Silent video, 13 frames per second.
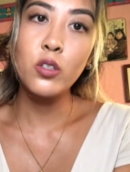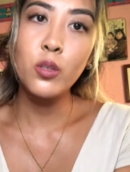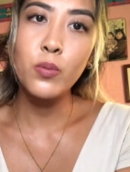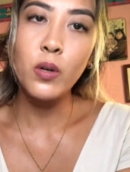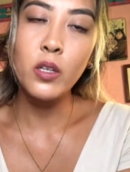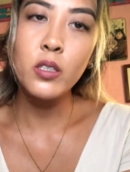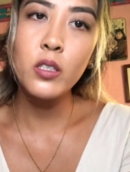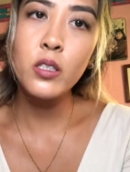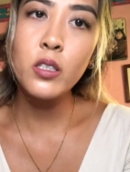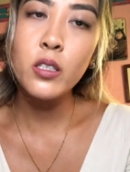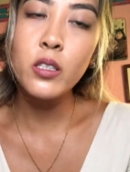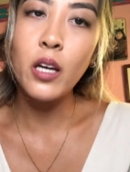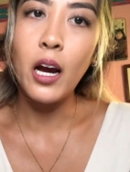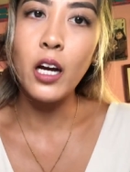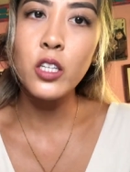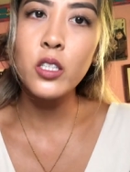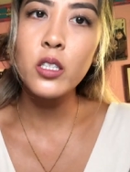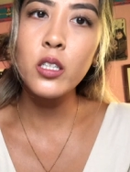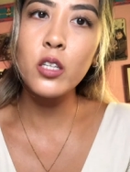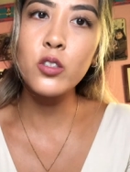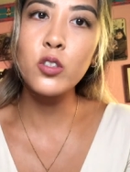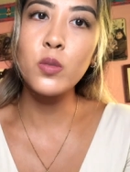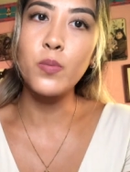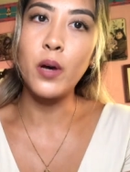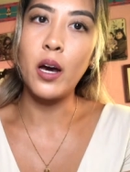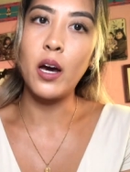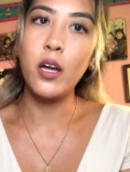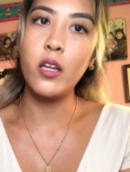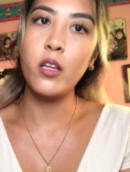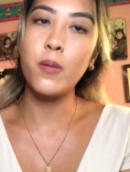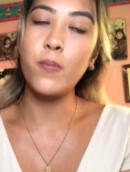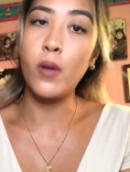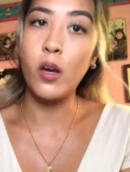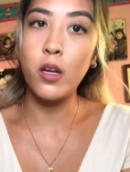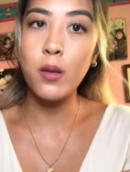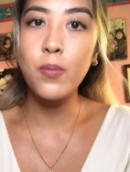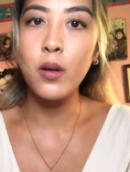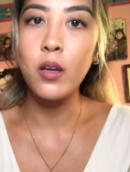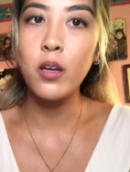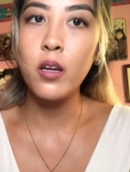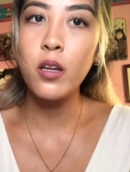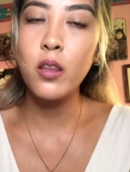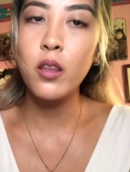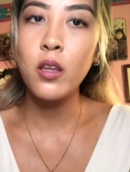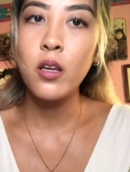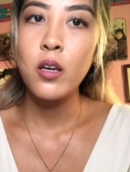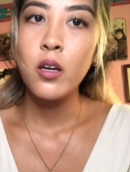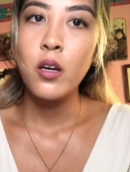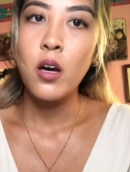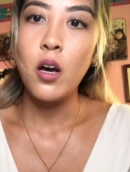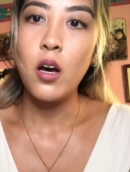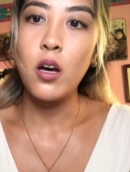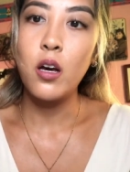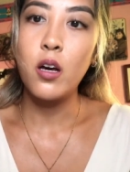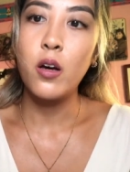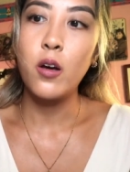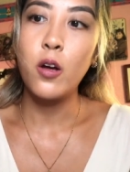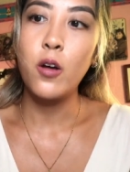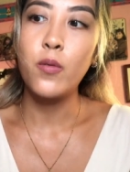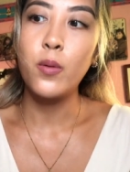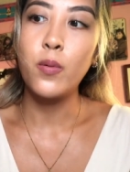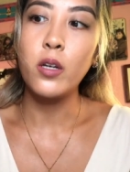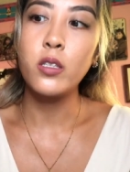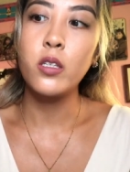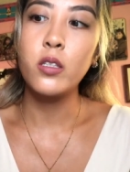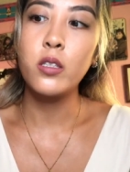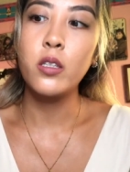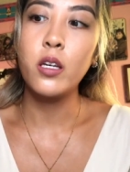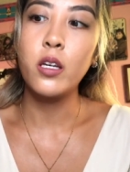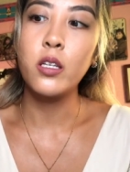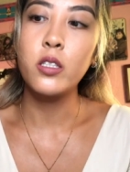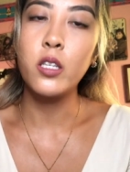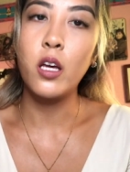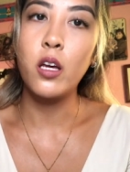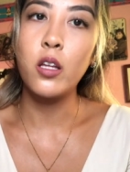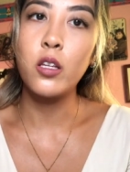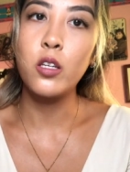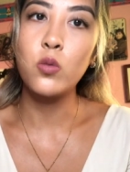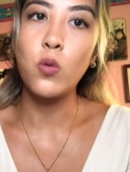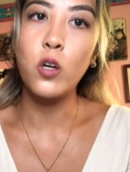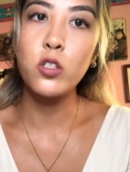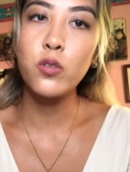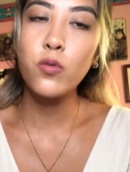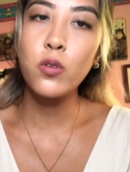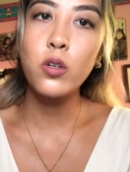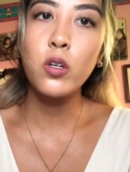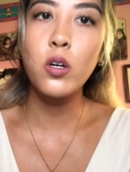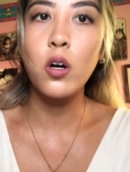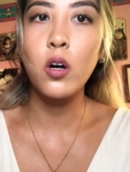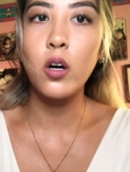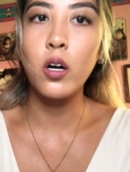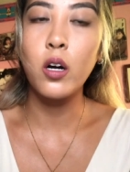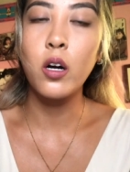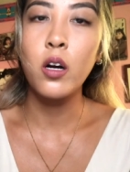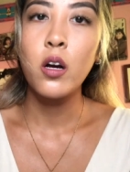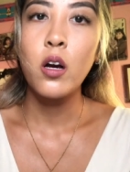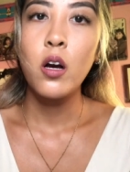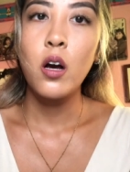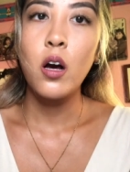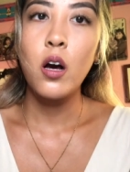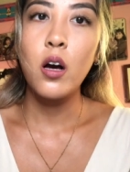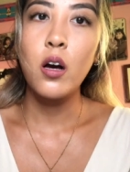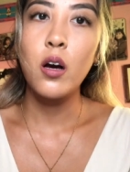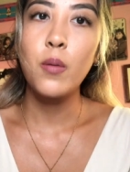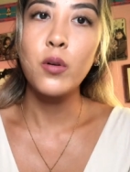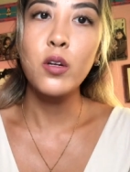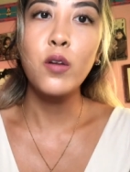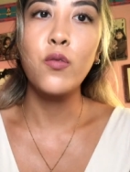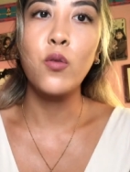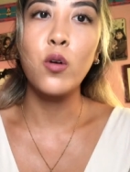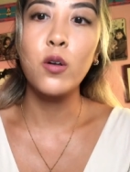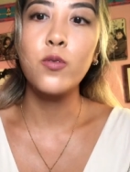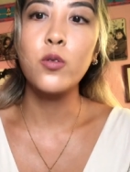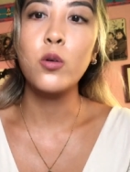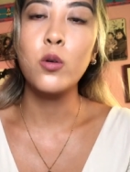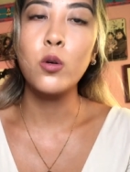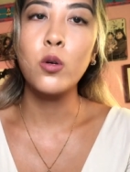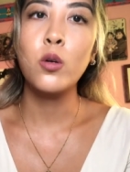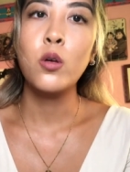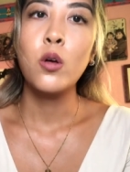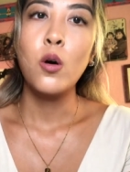the prices is actually not too bad in my opinion. The prices they sell these watches for are pretty affordable